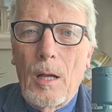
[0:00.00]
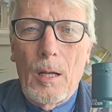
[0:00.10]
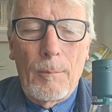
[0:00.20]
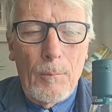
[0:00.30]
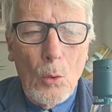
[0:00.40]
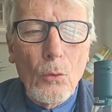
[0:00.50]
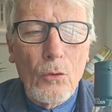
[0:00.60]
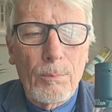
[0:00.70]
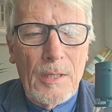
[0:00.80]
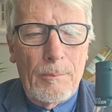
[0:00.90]

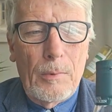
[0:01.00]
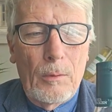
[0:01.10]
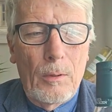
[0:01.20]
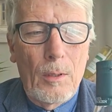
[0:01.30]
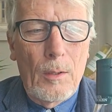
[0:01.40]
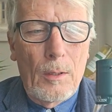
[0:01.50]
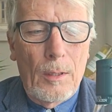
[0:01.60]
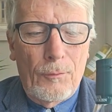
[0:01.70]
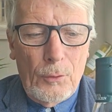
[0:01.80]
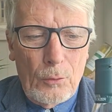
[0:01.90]
most people,
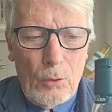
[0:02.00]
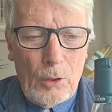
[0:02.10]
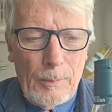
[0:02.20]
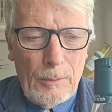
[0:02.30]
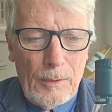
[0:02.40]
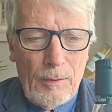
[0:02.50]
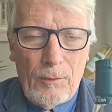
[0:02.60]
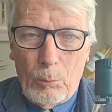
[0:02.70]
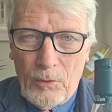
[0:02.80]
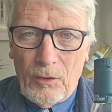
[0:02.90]
if you talk about
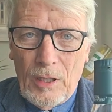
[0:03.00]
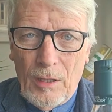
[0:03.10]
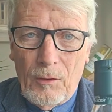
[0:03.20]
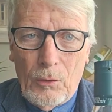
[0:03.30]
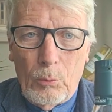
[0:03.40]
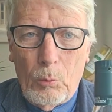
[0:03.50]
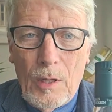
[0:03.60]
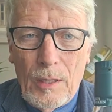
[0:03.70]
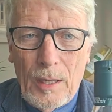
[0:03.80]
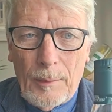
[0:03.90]
this, whiskey lovers
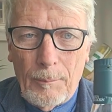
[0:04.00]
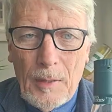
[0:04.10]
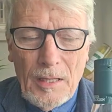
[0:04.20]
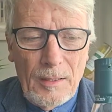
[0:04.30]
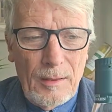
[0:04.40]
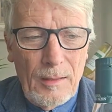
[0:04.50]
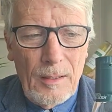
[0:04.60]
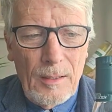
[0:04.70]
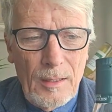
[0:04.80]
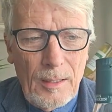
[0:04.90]
make
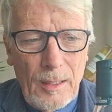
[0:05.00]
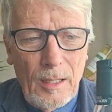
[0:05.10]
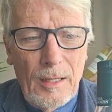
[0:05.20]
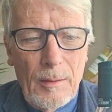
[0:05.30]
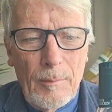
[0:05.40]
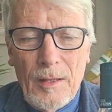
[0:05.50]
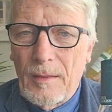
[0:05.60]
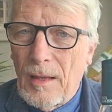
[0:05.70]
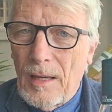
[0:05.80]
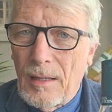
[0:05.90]
the claim that
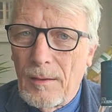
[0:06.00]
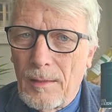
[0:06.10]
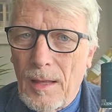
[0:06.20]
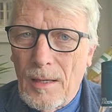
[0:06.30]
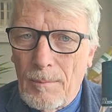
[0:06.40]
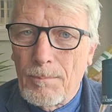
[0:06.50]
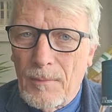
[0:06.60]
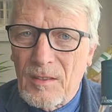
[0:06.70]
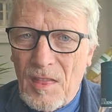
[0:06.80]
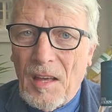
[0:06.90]
they
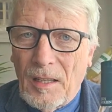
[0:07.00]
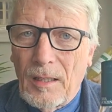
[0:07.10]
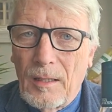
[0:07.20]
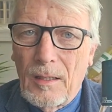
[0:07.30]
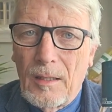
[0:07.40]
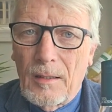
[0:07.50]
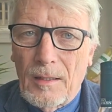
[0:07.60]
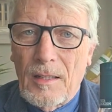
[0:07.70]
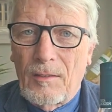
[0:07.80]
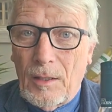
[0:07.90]
state that
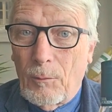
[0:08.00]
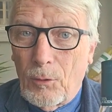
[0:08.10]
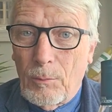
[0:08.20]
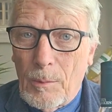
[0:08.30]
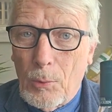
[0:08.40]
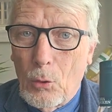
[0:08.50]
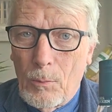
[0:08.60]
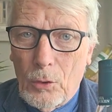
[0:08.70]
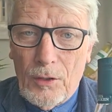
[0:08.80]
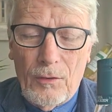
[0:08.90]
this comes from the
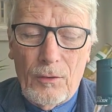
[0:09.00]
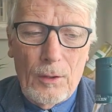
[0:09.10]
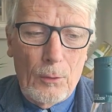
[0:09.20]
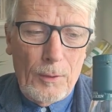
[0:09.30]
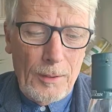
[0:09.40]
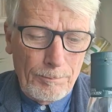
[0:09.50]
Bowmore distillery.